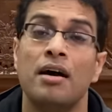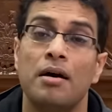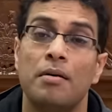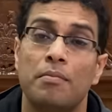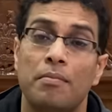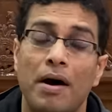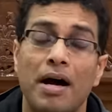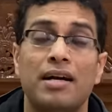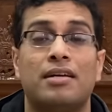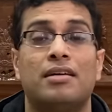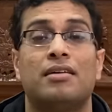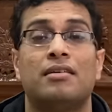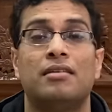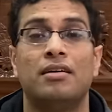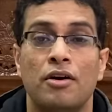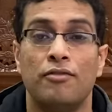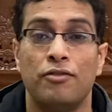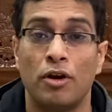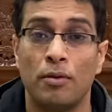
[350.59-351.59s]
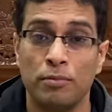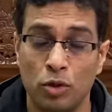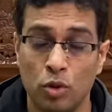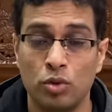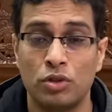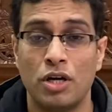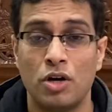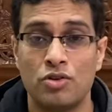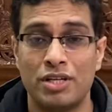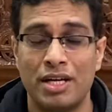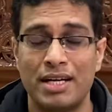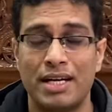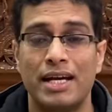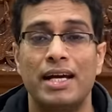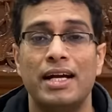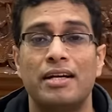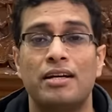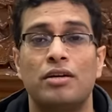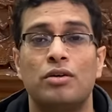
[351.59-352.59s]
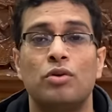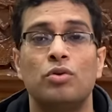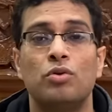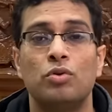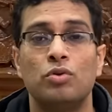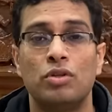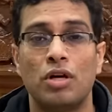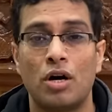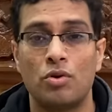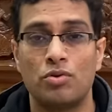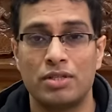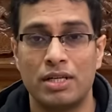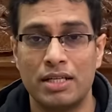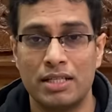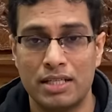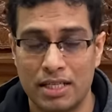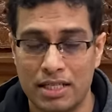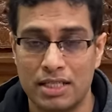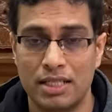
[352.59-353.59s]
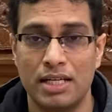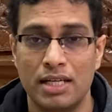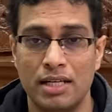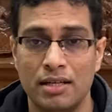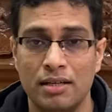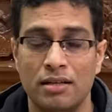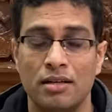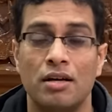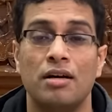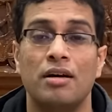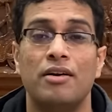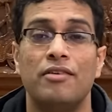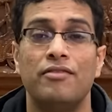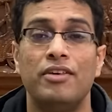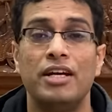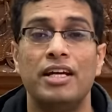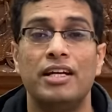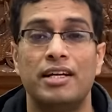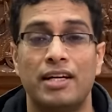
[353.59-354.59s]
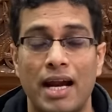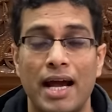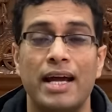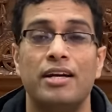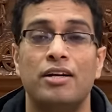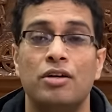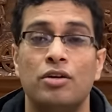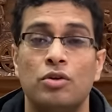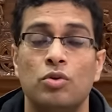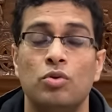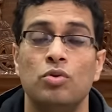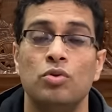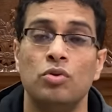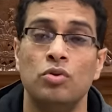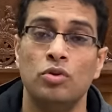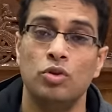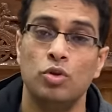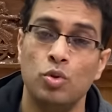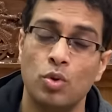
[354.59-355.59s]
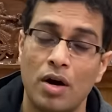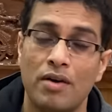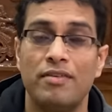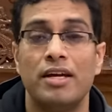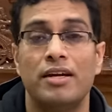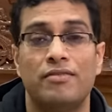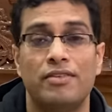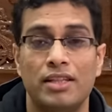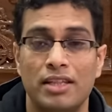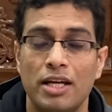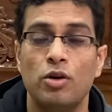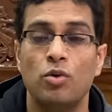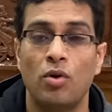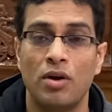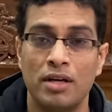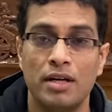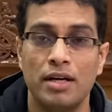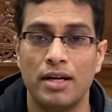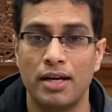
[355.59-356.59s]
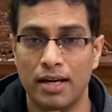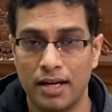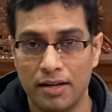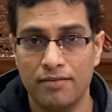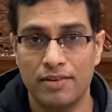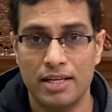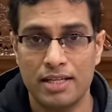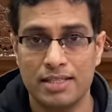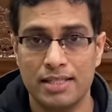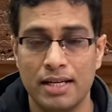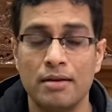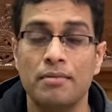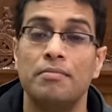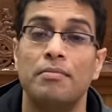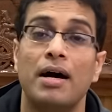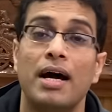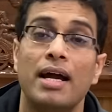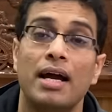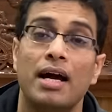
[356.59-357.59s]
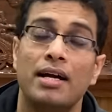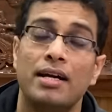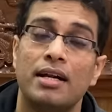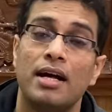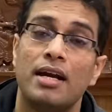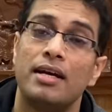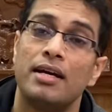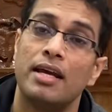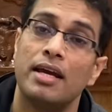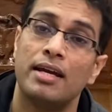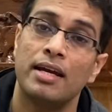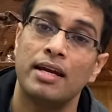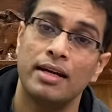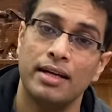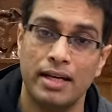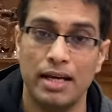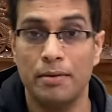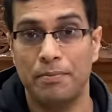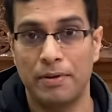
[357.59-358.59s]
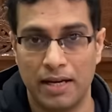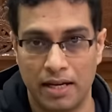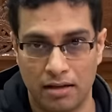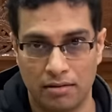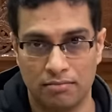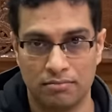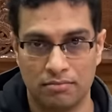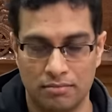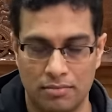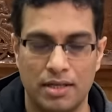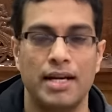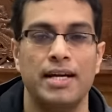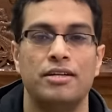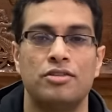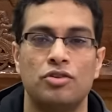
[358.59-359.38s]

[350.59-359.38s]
But from 2008 to 2016, we tried to do away with the quantitative easing by undertaking tapering, right?